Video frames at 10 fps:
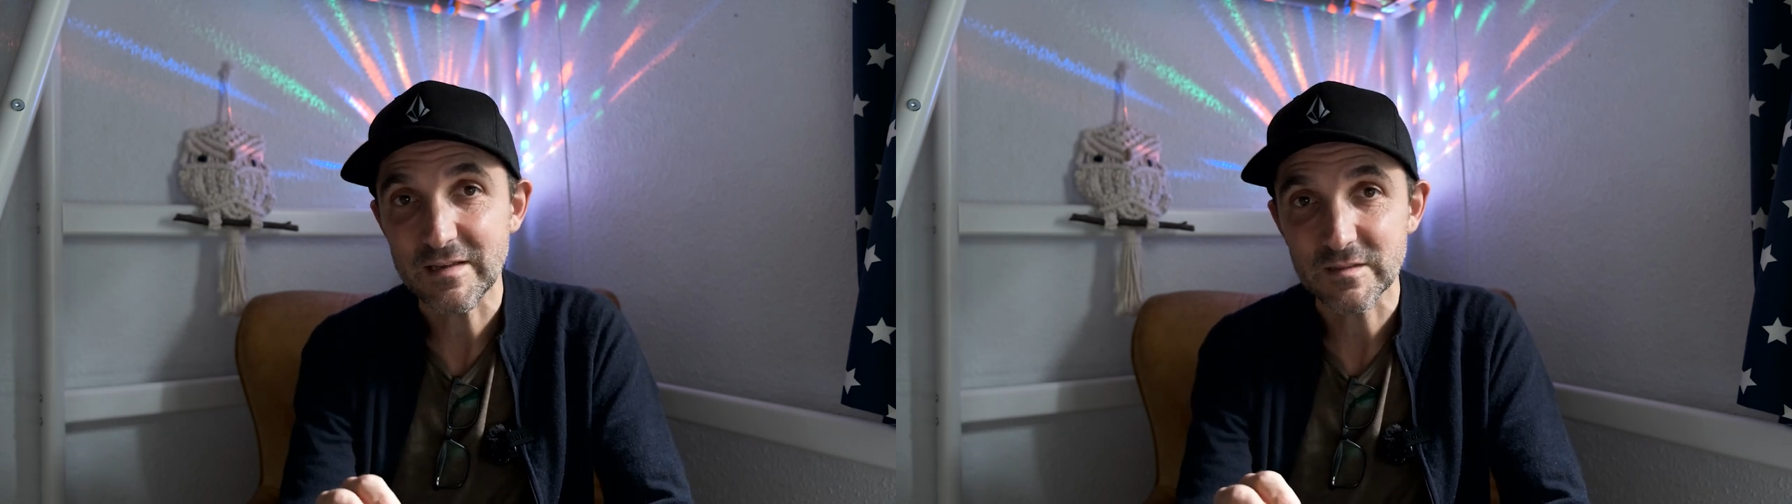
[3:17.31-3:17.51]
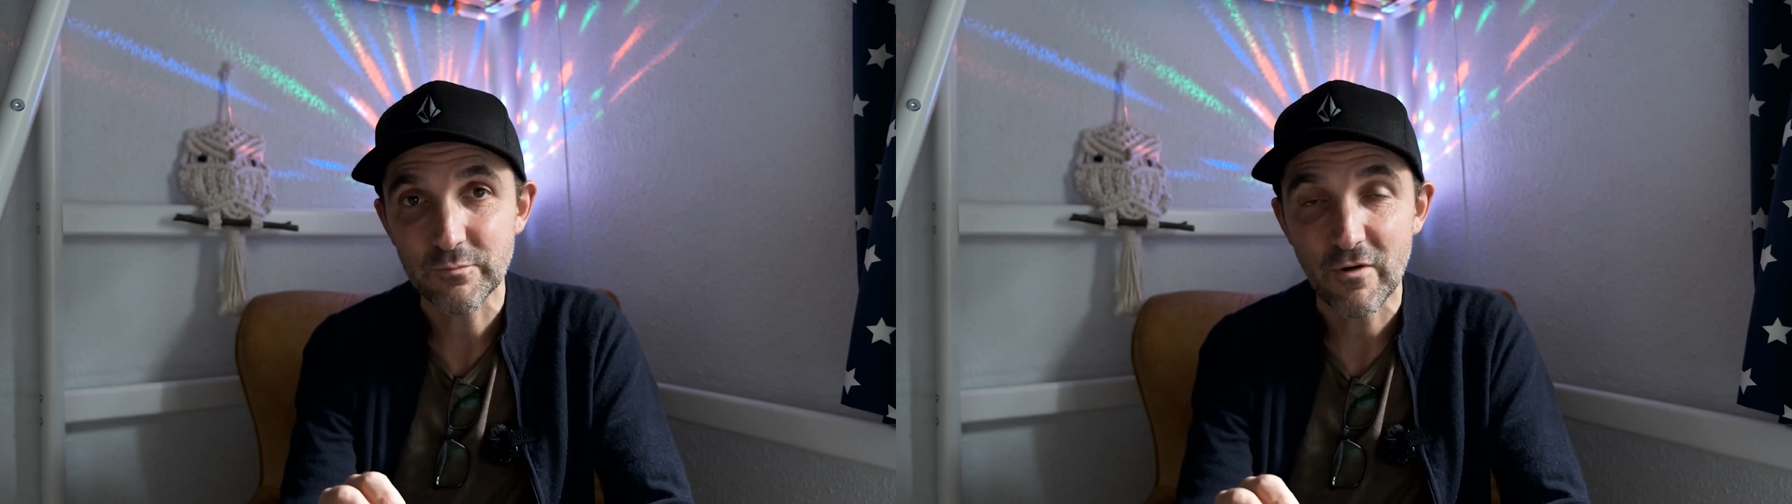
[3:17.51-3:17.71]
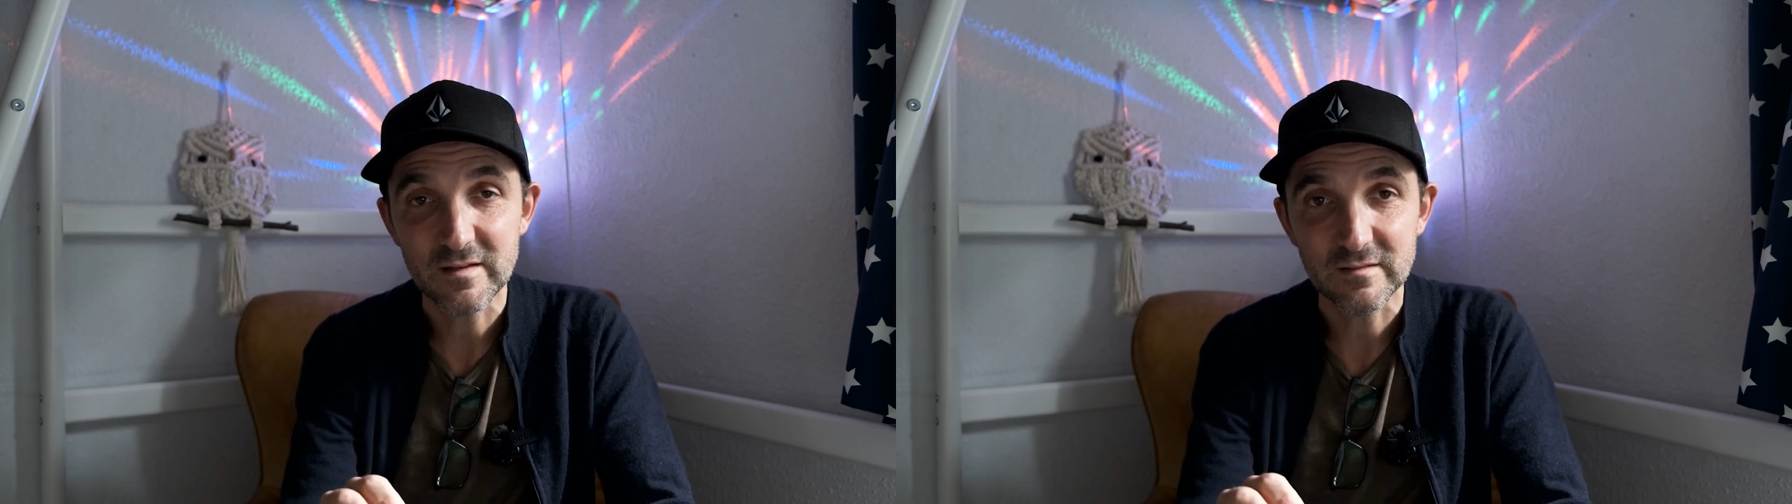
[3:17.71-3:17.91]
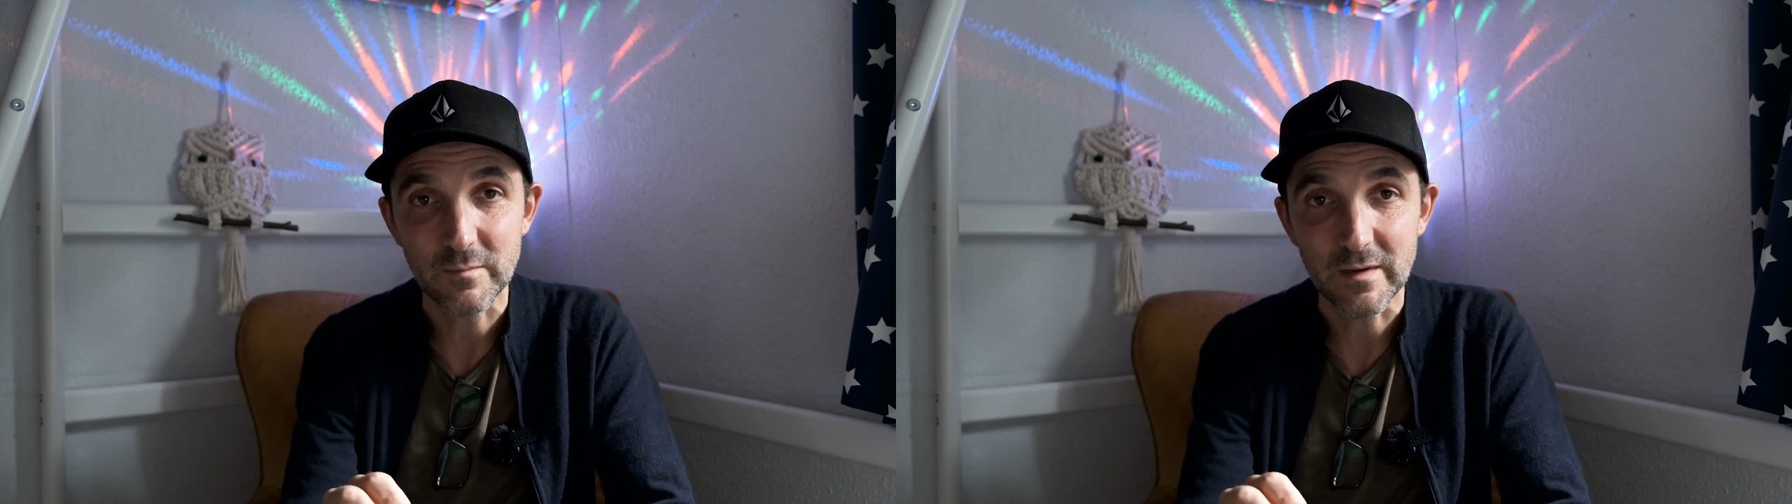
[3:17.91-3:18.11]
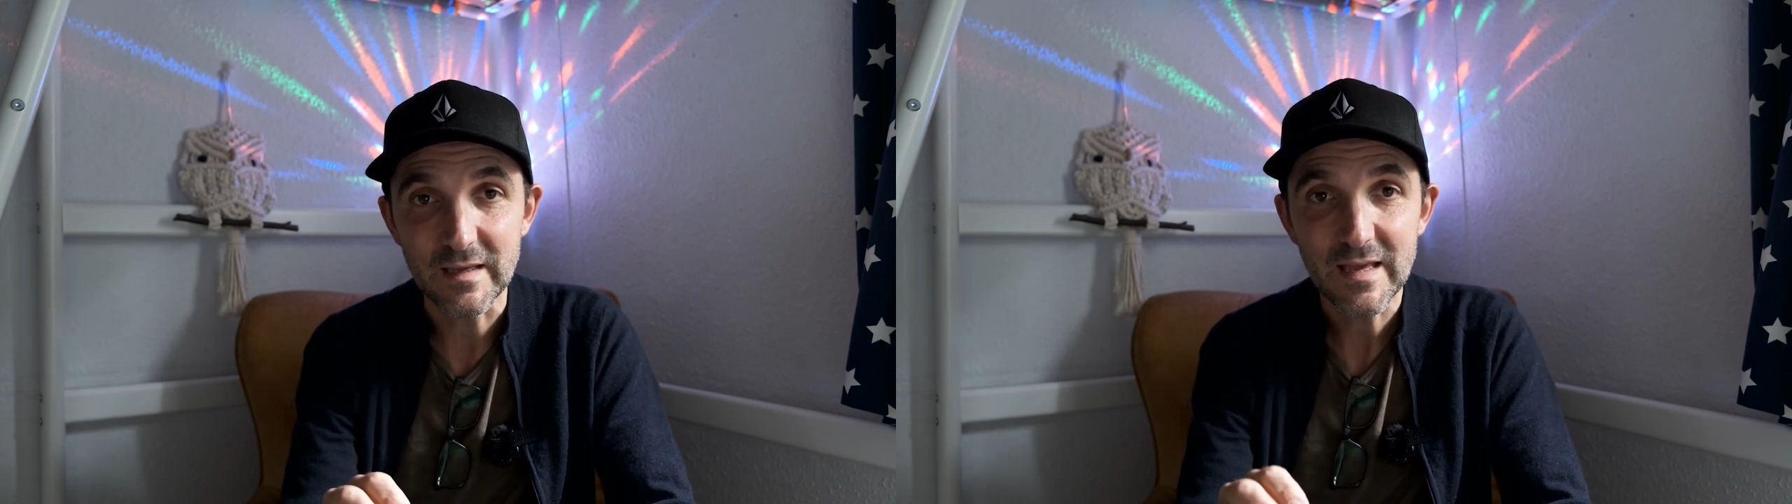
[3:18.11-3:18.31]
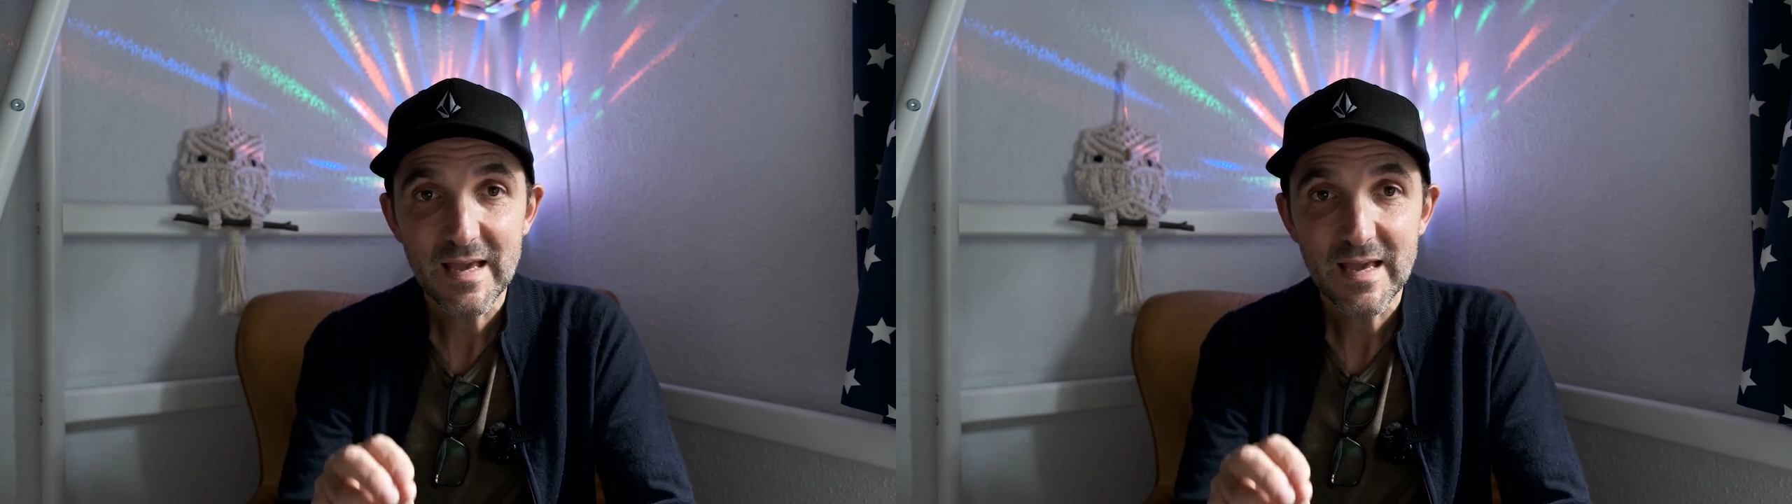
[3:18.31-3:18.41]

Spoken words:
surprises me